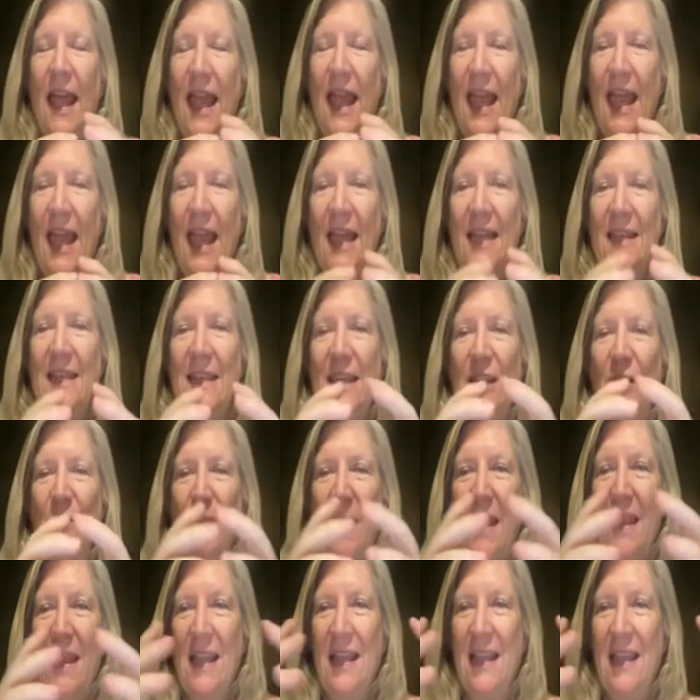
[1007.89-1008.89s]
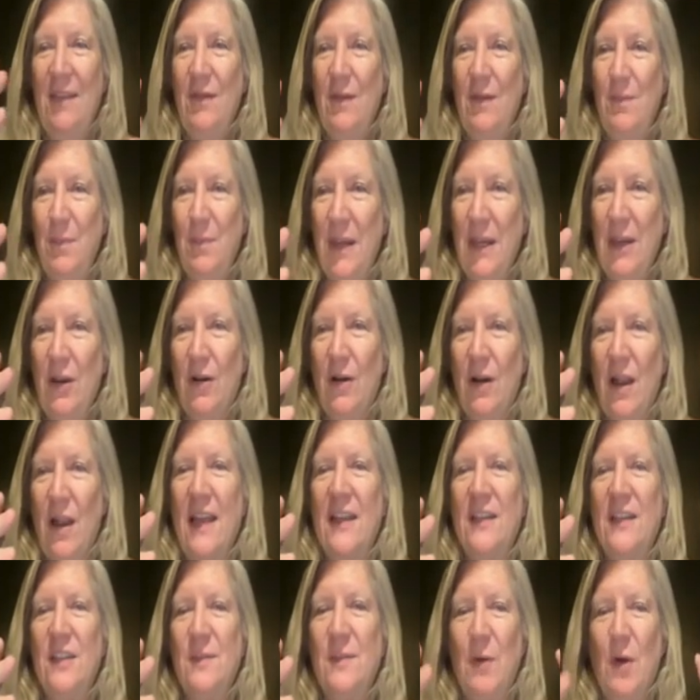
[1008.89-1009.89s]
and you make an even bigger
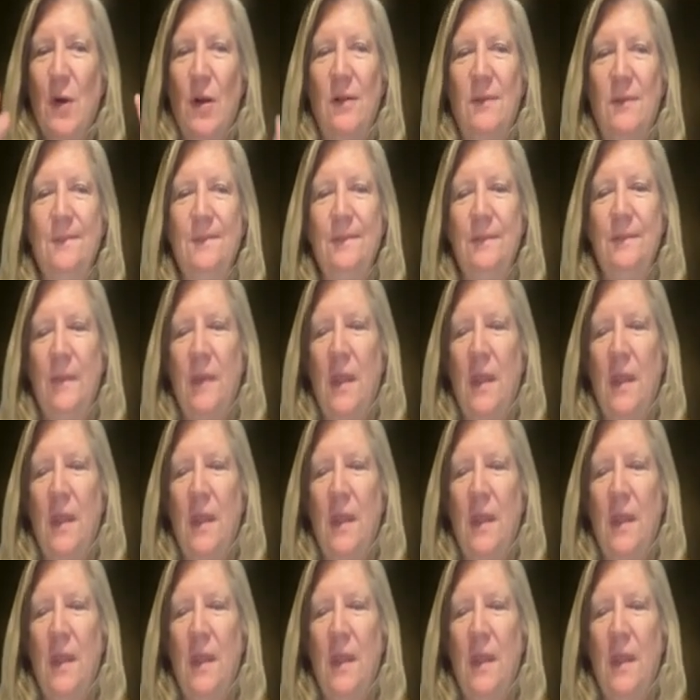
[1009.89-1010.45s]
ice ball.